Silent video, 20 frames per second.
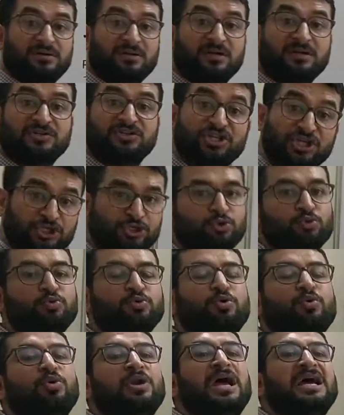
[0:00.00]
tissue
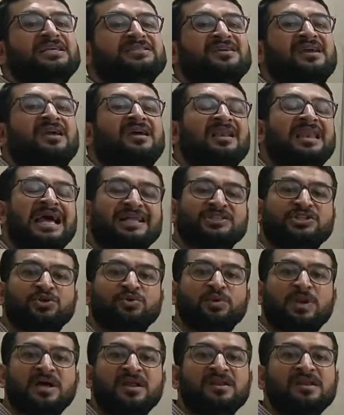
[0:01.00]
known as
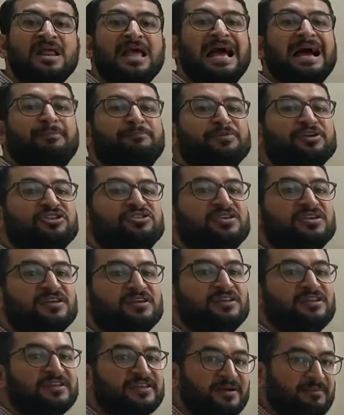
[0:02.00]
glandular
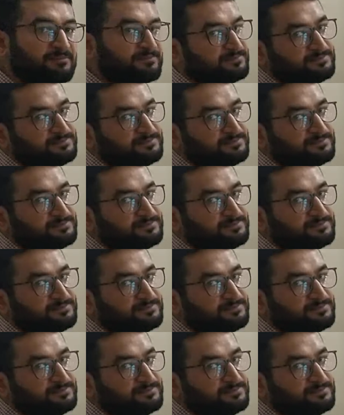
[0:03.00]
epithelium.